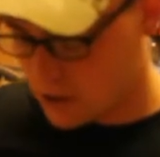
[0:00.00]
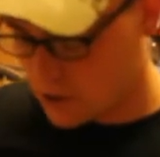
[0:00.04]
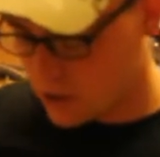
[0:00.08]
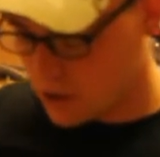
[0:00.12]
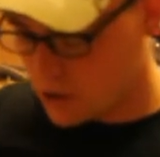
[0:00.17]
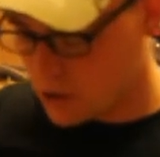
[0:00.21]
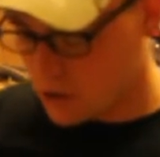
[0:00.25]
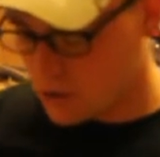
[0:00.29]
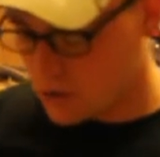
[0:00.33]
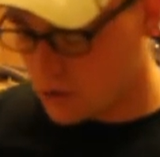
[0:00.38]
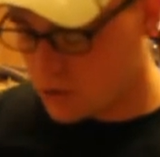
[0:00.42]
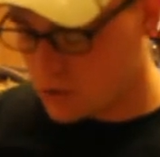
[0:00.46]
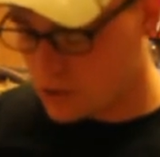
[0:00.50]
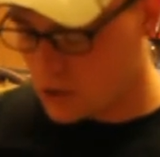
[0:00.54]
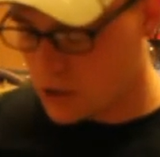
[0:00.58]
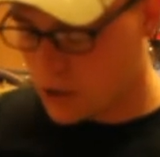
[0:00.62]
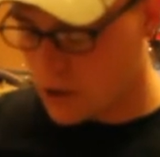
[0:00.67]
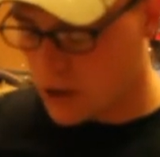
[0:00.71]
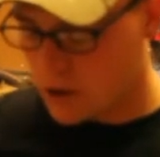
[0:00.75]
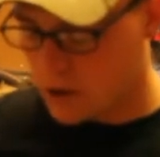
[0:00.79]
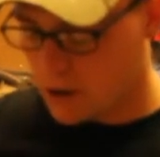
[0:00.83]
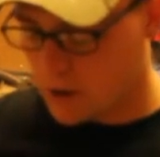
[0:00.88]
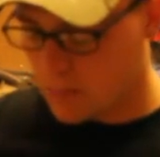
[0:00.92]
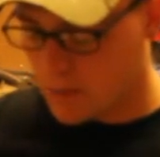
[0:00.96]
You can use
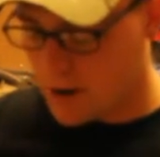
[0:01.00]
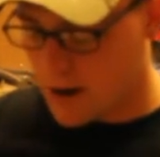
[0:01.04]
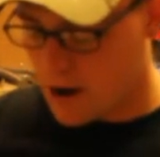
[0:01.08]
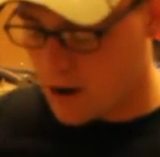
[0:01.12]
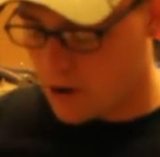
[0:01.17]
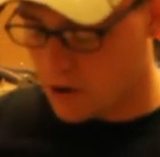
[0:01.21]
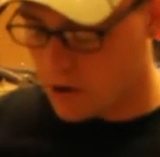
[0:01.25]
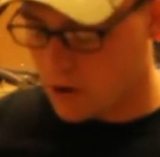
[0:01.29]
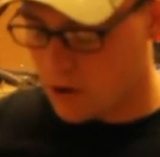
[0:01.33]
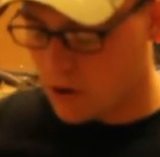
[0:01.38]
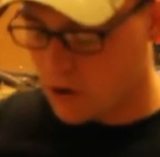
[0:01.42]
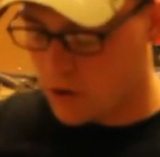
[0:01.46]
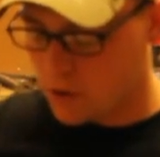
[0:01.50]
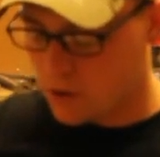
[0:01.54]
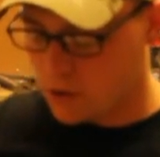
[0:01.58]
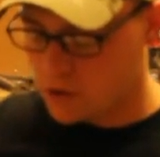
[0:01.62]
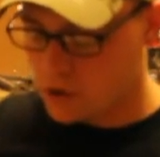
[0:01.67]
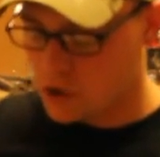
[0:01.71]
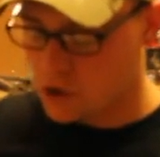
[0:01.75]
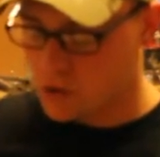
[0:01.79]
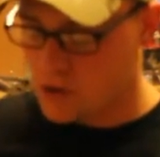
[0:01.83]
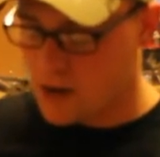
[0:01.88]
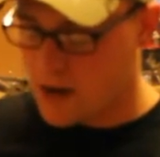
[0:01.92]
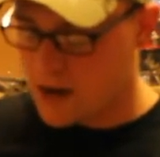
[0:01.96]
garlic powder or
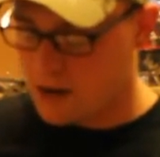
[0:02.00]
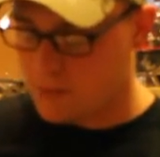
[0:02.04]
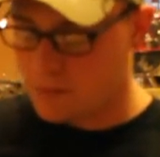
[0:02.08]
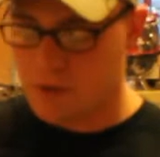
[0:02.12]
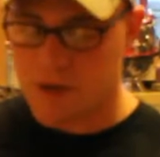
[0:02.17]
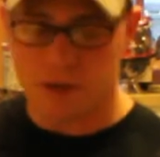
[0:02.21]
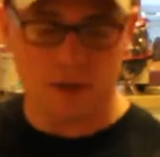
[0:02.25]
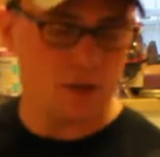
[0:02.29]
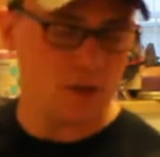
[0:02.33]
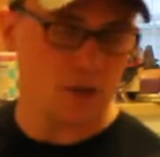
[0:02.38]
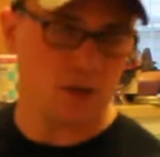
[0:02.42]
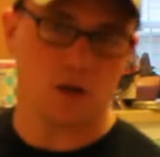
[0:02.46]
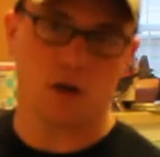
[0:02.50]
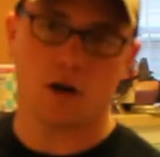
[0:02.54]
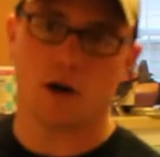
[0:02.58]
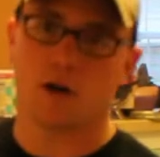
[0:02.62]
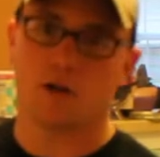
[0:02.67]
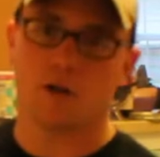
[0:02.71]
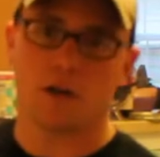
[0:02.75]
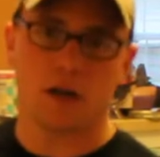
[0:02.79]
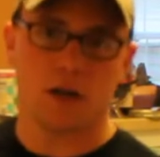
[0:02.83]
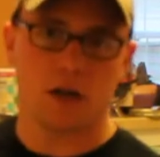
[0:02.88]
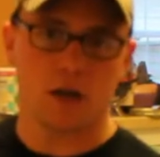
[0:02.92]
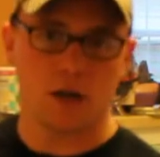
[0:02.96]
dried minced
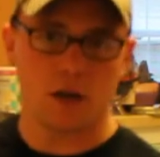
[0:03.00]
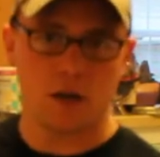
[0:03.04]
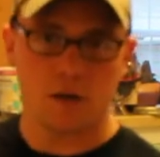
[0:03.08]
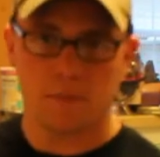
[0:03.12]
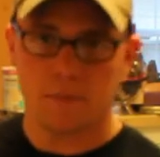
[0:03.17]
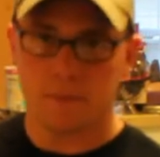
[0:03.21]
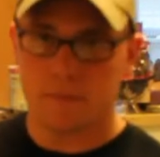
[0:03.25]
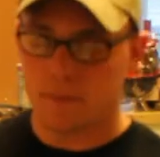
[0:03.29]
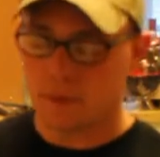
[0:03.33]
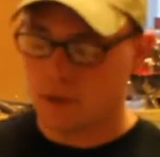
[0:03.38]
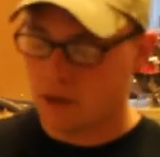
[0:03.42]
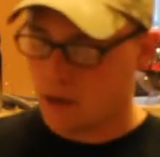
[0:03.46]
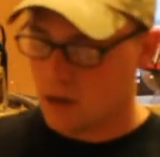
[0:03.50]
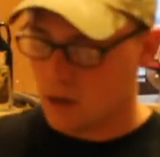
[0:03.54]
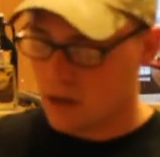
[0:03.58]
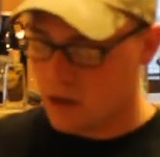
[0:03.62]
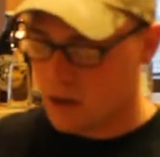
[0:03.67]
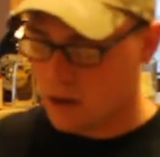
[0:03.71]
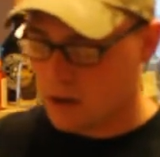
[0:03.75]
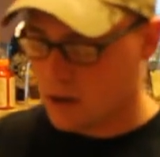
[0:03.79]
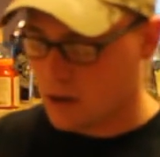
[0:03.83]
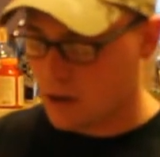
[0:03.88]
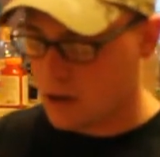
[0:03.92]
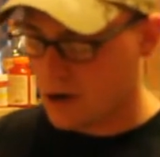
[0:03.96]
garlic,
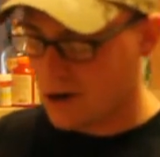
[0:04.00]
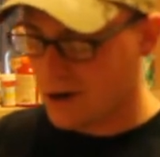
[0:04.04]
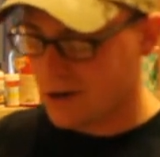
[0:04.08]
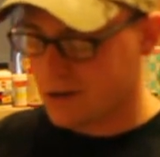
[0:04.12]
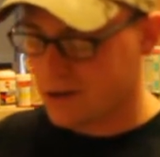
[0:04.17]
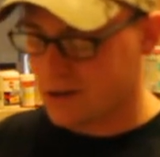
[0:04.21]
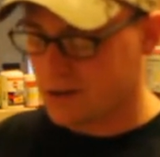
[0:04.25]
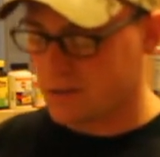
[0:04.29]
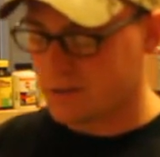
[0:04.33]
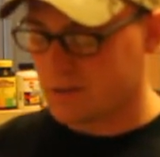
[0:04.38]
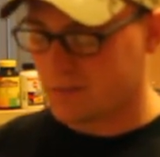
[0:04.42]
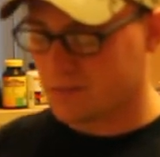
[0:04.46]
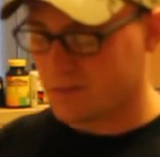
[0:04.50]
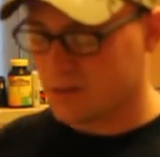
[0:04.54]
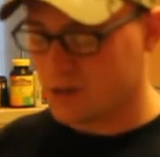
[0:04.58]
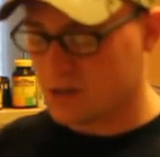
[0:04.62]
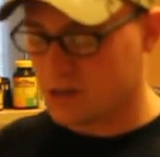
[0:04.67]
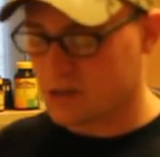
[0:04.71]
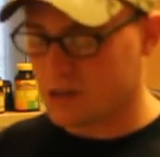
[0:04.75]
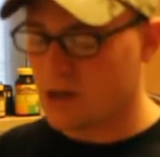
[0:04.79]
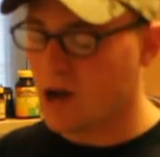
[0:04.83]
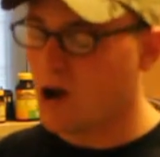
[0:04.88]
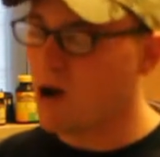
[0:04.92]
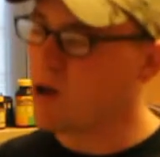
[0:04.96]
garlic
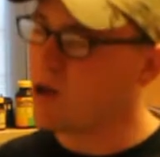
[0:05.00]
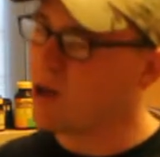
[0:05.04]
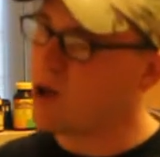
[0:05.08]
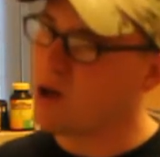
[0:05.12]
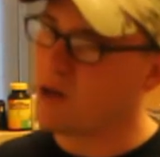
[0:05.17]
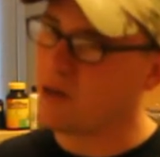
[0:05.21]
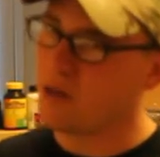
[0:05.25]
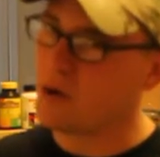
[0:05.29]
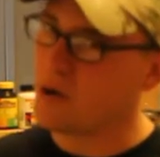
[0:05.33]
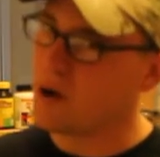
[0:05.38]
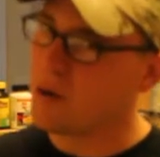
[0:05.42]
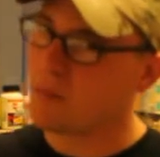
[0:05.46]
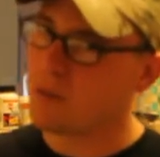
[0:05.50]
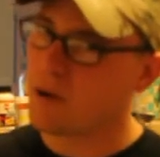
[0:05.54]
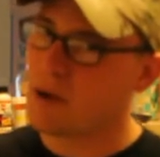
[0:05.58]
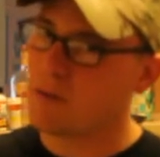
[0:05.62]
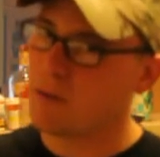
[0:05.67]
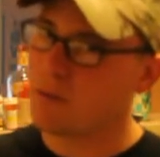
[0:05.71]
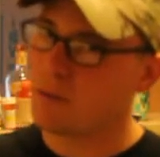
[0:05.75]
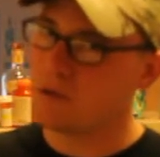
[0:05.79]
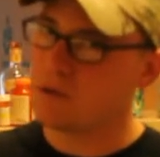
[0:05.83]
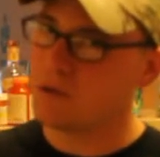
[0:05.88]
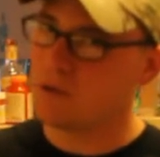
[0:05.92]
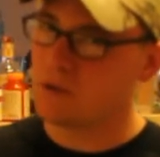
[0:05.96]
salt, although I
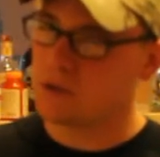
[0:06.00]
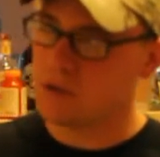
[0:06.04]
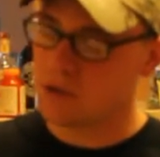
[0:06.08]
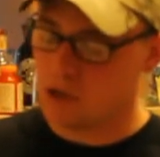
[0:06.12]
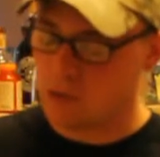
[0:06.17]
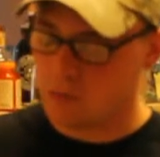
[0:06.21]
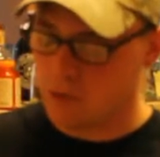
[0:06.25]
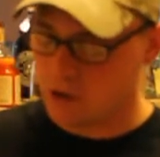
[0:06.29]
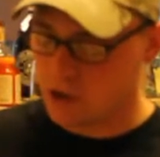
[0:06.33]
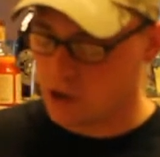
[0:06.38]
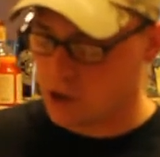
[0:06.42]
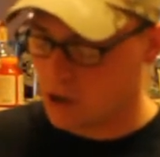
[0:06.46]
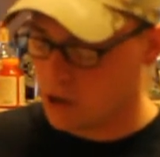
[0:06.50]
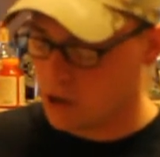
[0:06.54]
probably wouldn't use too much